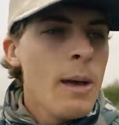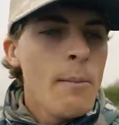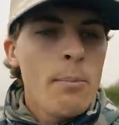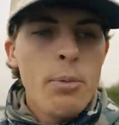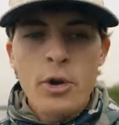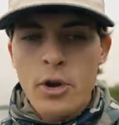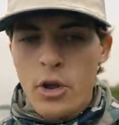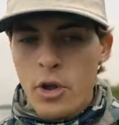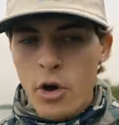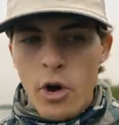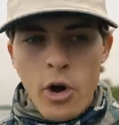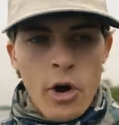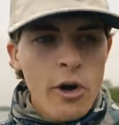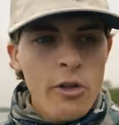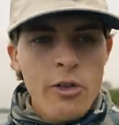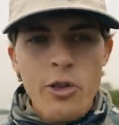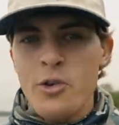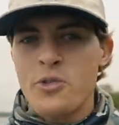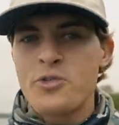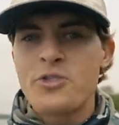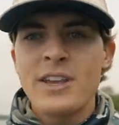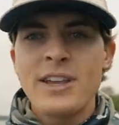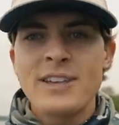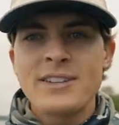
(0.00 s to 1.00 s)
Putting all
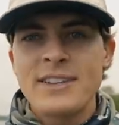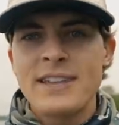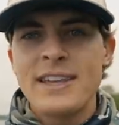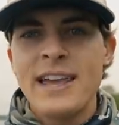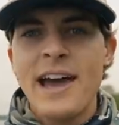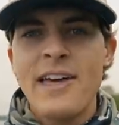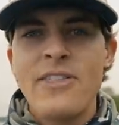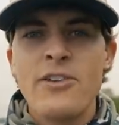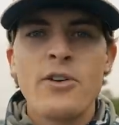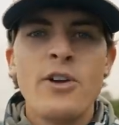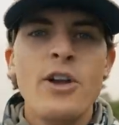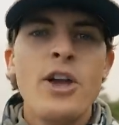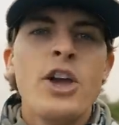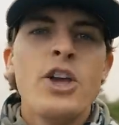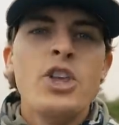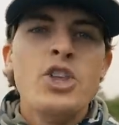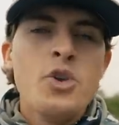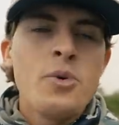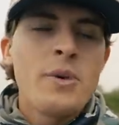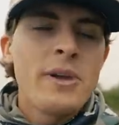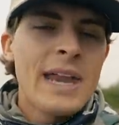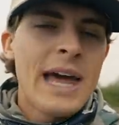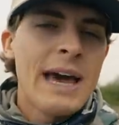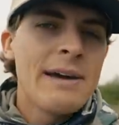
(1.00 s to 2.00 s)
those things together,
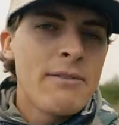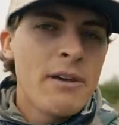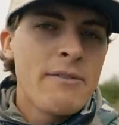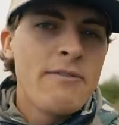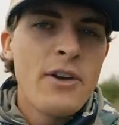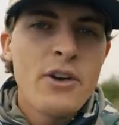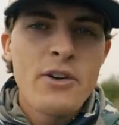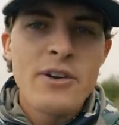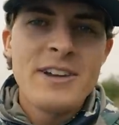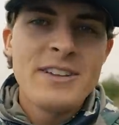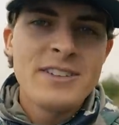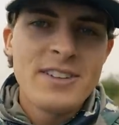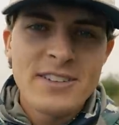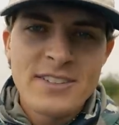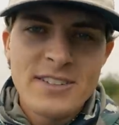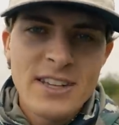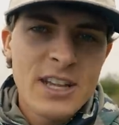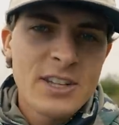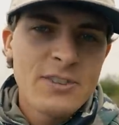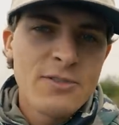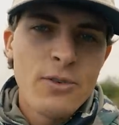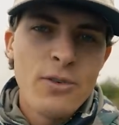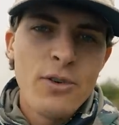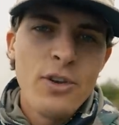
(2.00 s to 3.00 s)
you can have a very
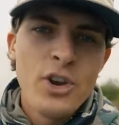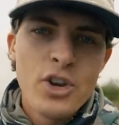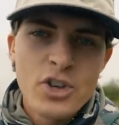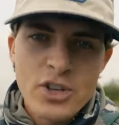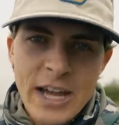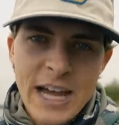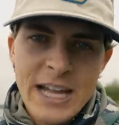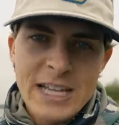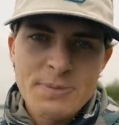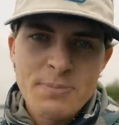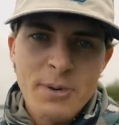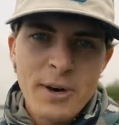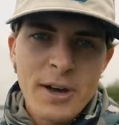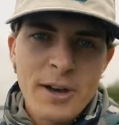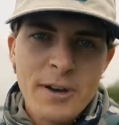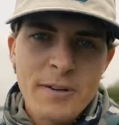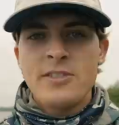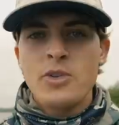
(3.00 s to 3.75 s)
successful shad spawn.